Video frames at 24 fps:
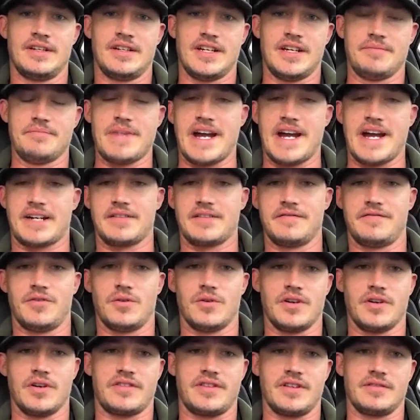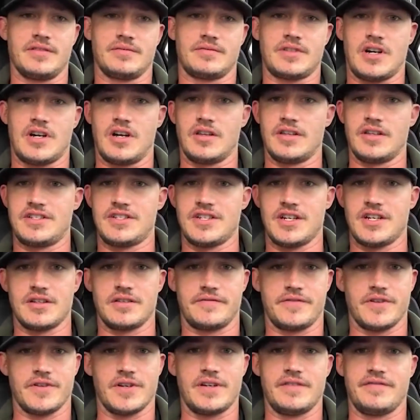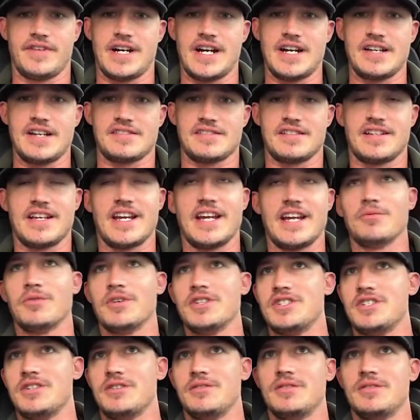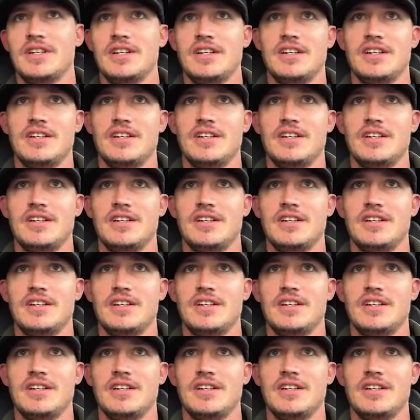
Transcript: and back and forth and call each other for advice and hey, what'd you